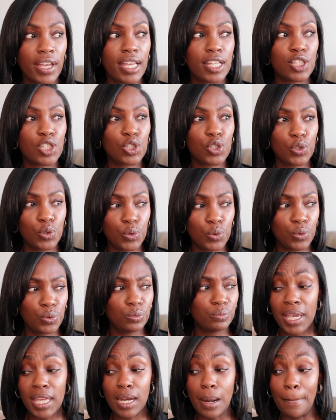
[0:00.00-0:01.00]
and
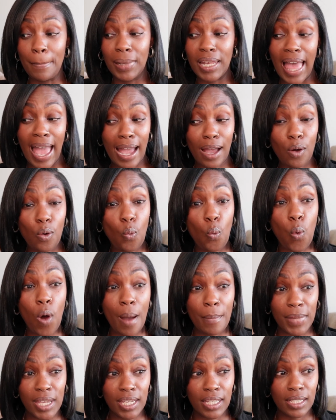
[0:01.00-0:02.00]
2, being a Black
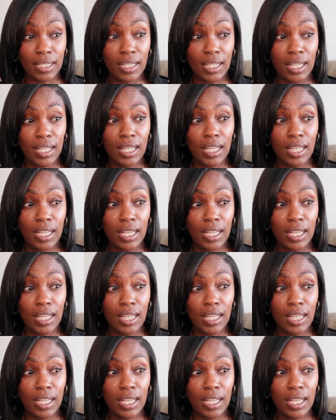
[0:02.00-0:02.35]
woman